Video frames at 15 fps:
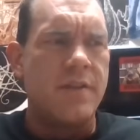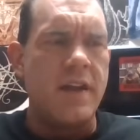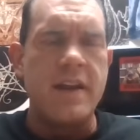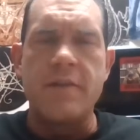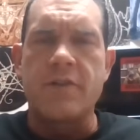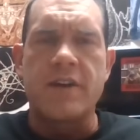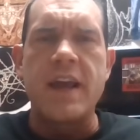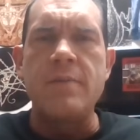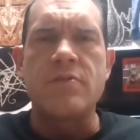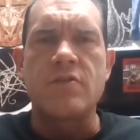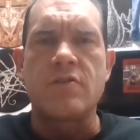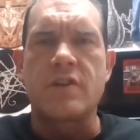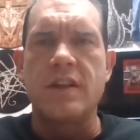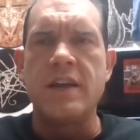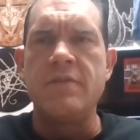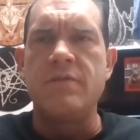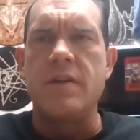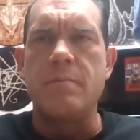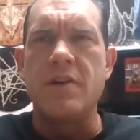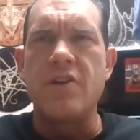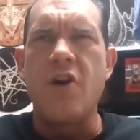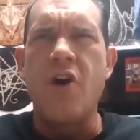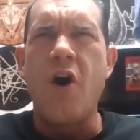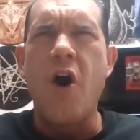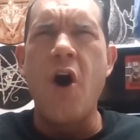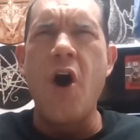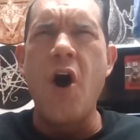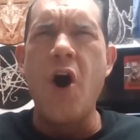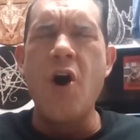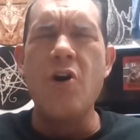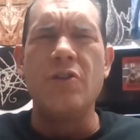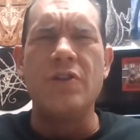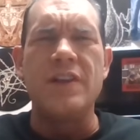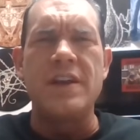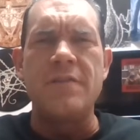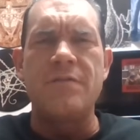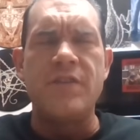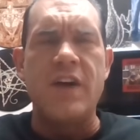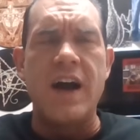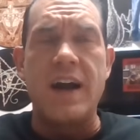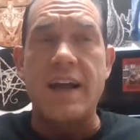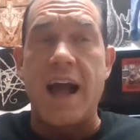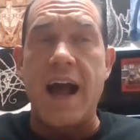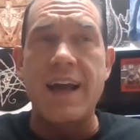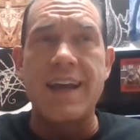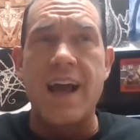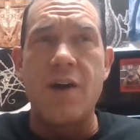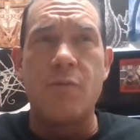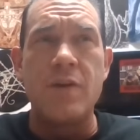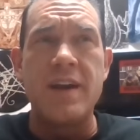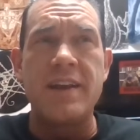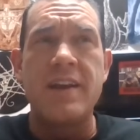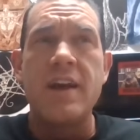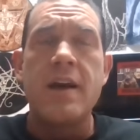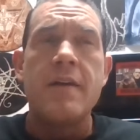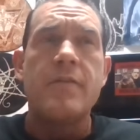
they never came through Cleveland. But holy fuck, I got wind.